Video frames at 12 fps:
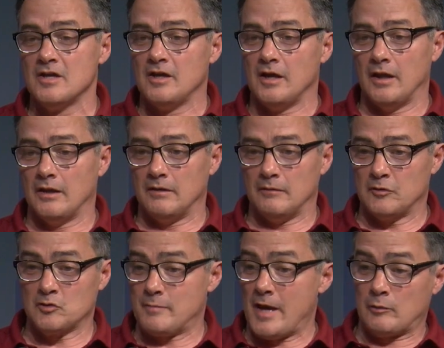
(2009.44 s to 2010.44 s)
And
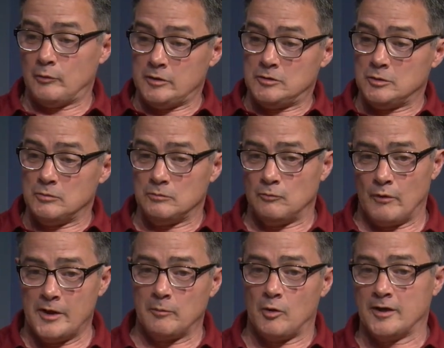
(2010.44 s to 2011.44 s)
this is back when you do
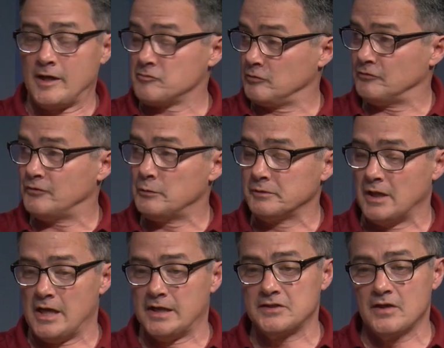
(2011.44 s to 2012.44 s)
radio broadcast through phone
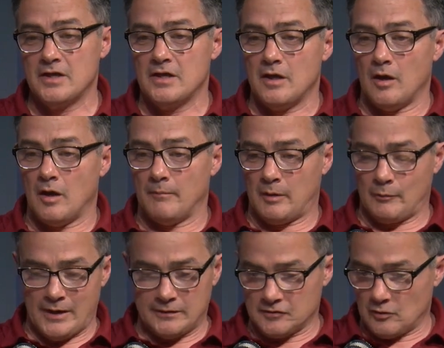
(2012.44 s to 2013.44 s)
lines. And
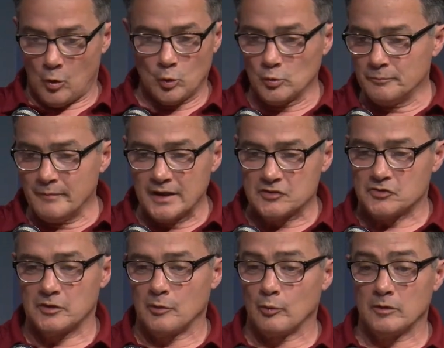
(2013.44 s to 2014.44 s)
we had this old
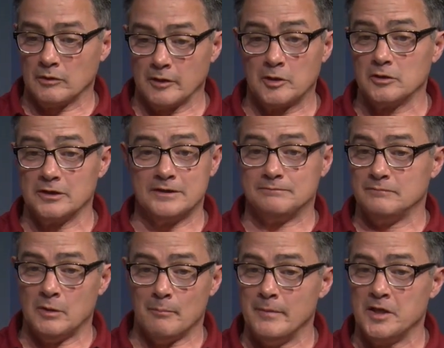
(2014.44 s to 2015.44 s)
mixer, and we're literally
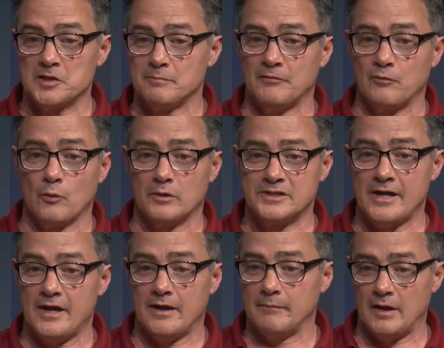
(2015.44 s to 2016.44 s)
minutes before
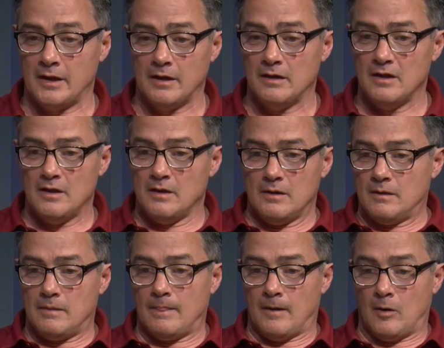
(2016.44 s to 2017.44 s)
time, and
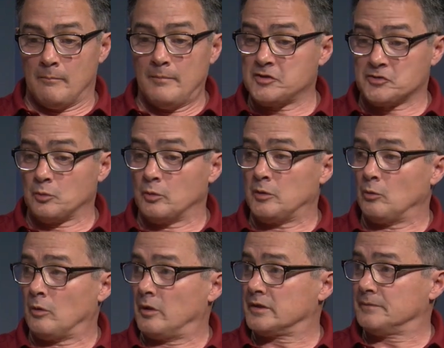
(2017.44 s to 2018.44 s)
our mixer wouldn't
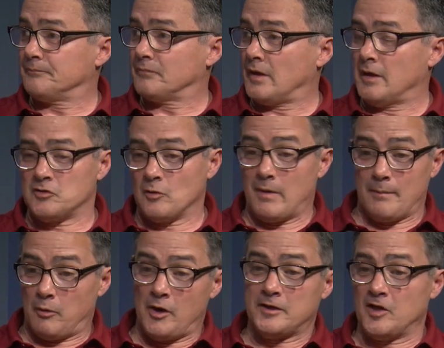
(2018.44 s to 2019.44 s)
work. And so my
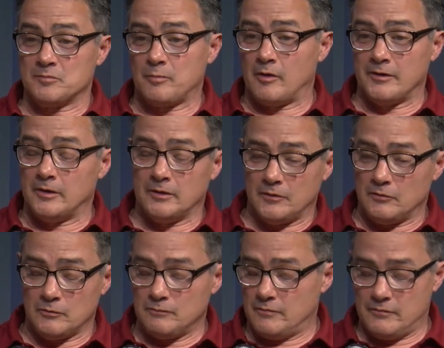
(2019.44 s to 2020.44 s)
broadcast partner,
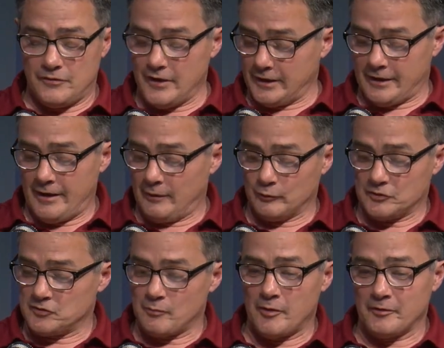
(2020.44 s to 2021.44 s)
who thank God
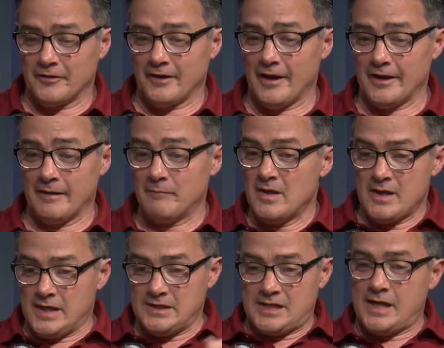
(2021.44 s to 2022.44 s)
was smarter than I am,
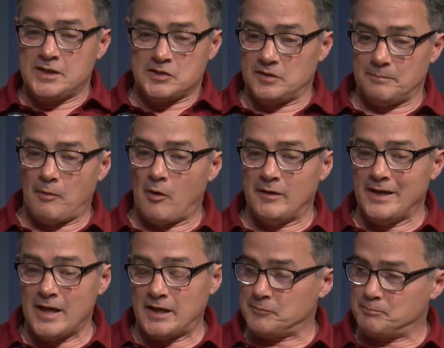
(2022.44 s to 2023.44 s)
he takes it apart.
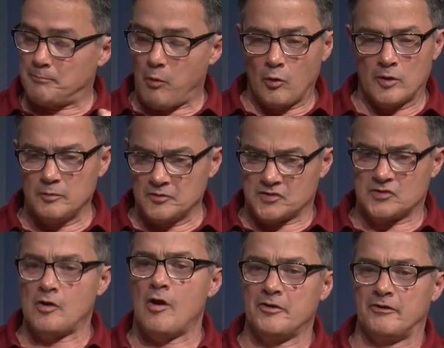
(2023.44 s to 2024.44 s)
He had a portable
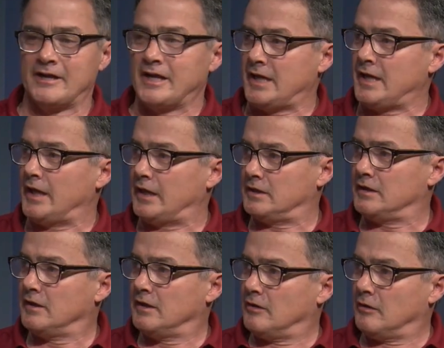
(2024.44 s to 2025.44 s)
soldering kit.
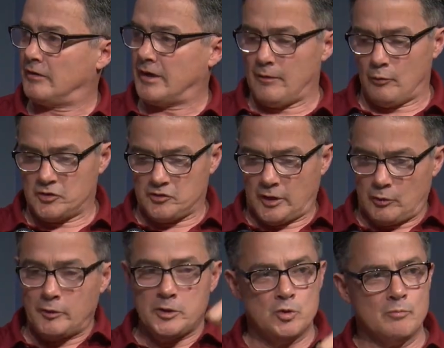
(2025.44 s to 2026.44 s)
Okay, where it's like
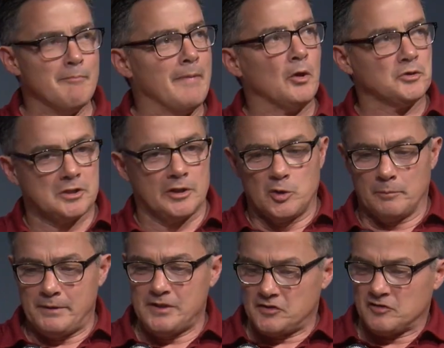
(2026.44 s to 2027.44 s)
where you melt little
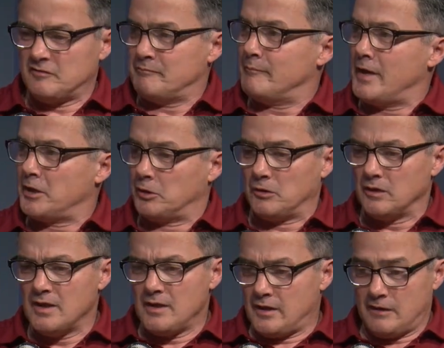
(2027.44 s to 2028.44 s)
pieces of metal.
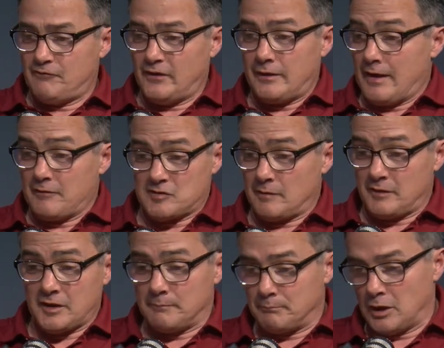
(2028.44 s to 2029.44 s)
He figured out
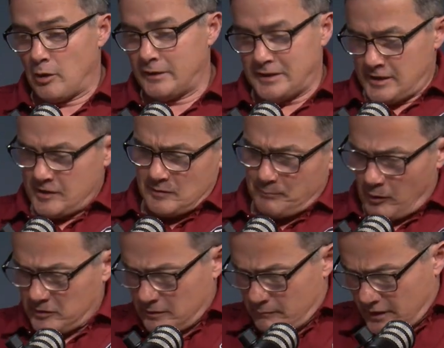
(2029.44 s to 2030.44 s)
something had blown. He takes
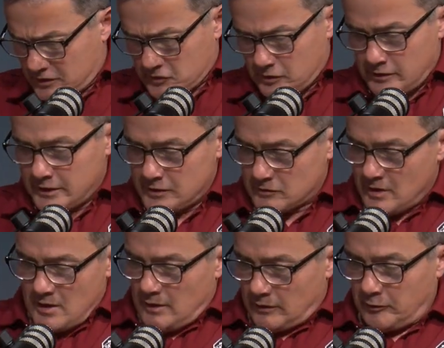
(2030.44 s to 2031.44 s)
apart the mixer, and he's
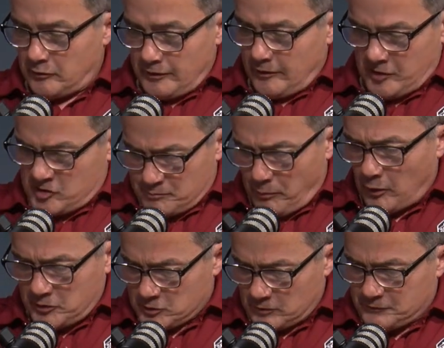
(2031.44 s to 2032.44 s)
literally like
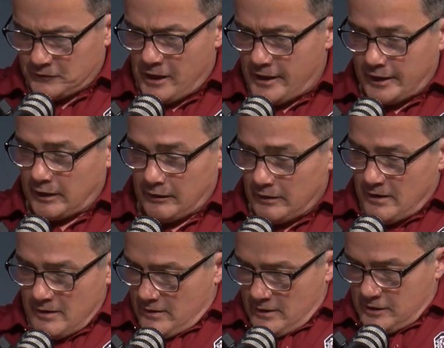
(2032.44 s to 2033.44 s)
sparks are flying, and
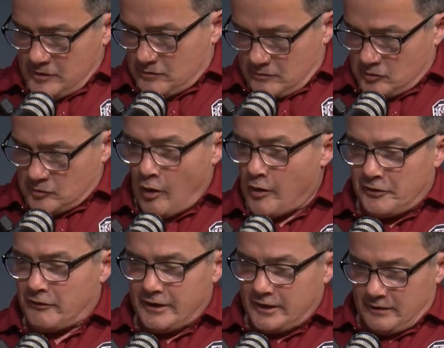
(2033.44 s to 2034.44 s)
he's
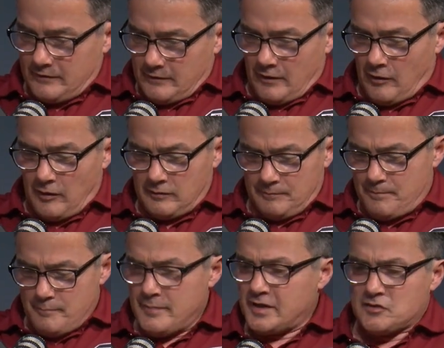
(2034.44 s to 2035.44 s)
soldering our
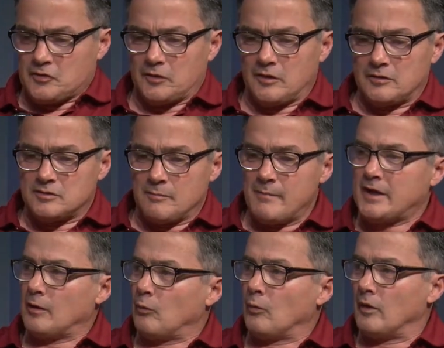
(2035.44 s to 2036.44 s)
mixer to make
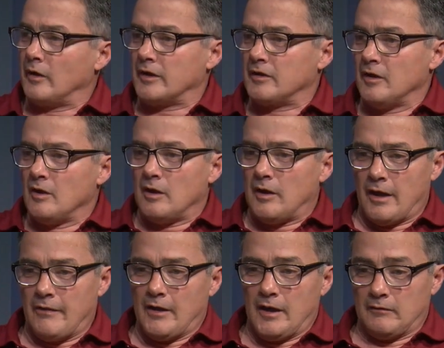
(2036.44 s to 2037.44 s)
it work.
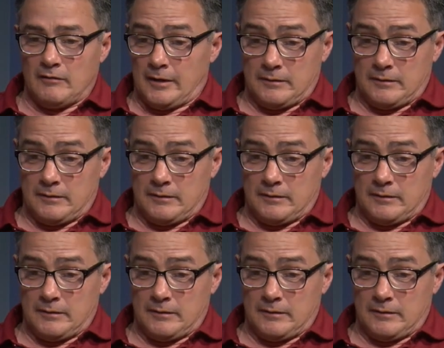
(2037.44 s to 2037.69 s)
And then